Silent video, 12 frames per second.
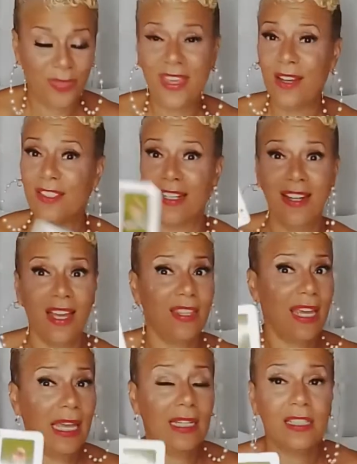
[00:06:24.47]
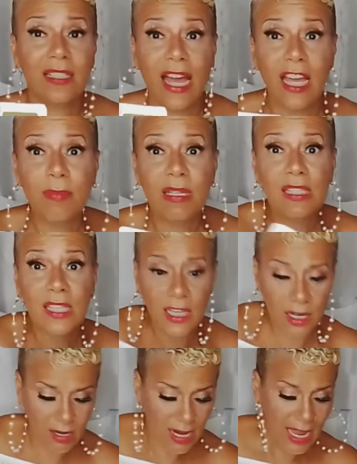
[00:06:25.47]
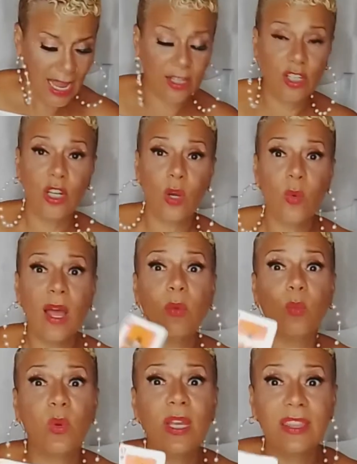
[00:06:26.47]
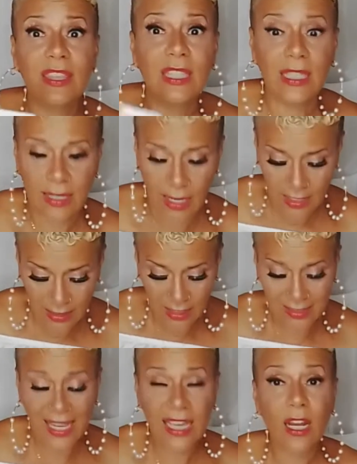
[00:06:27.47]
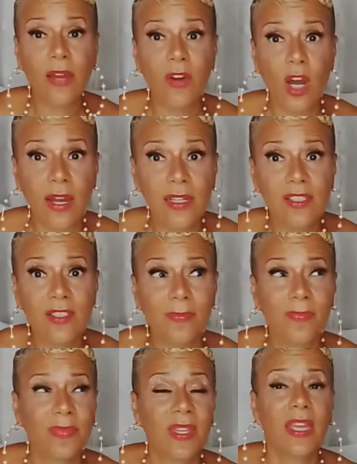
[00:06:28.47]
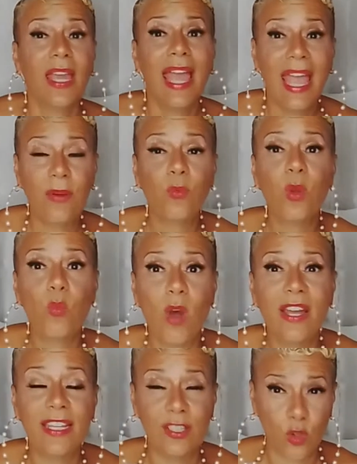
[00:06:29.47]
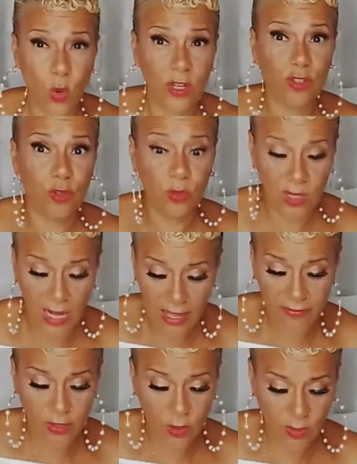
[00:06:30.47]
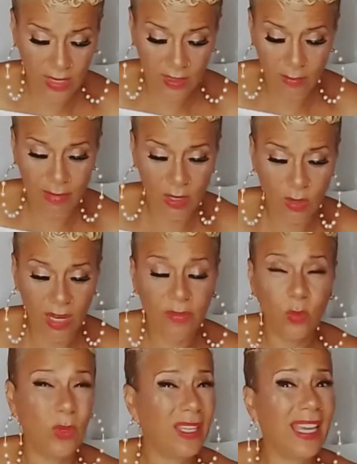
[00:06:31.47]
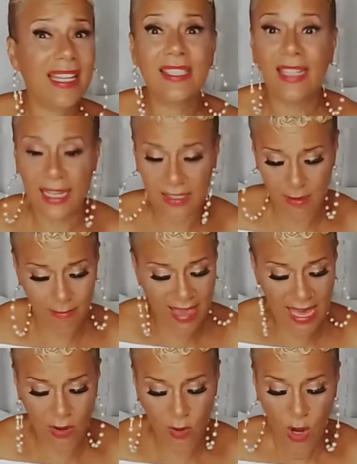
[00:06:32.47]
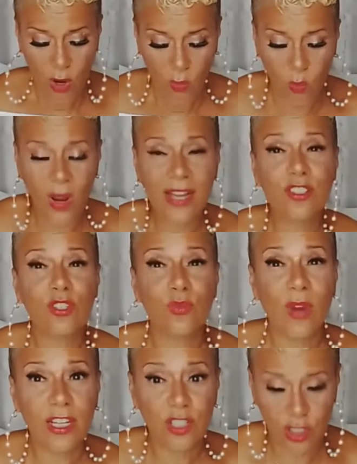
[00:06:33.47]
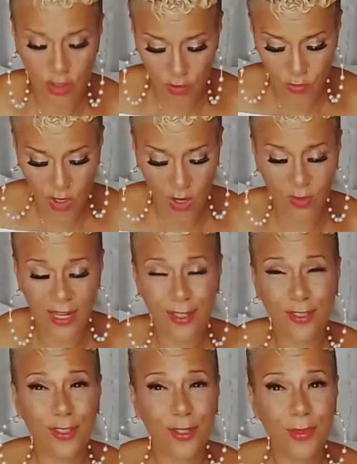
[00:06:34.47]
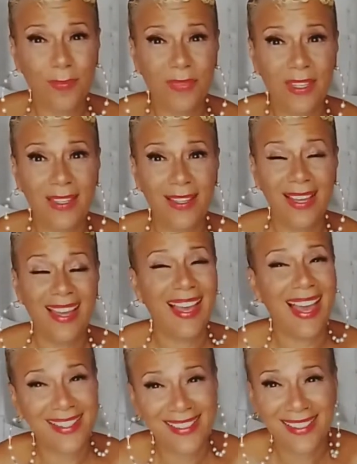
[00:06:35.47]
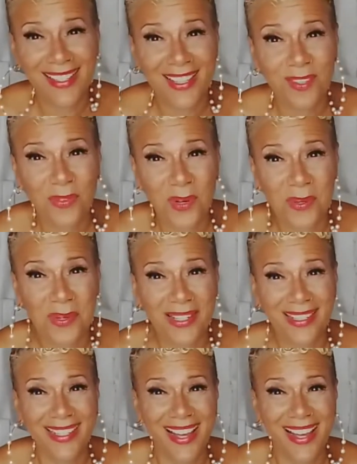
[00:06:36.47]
There's another Eight of Diamonds here, and you know what? With the Ten of Hearts, everyone is going to love you in the middle of the week. It doesn't matter what direction you go into. Actually, it's forward.